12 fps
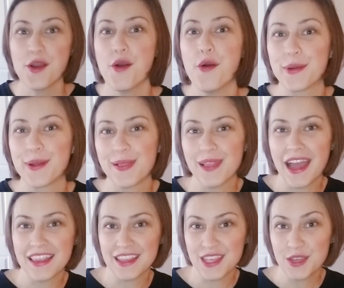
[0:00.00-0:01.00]
or a lie
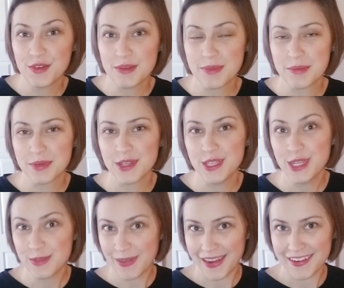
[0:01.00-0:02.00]
that you remember your
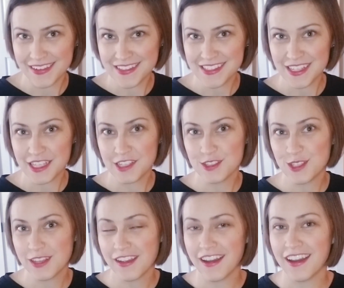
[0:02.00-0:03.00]
parents
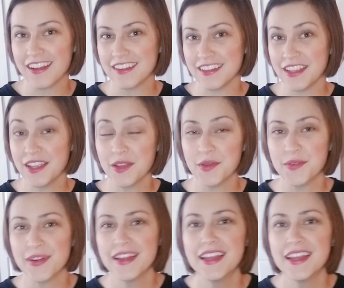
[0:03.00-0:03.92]
using on you.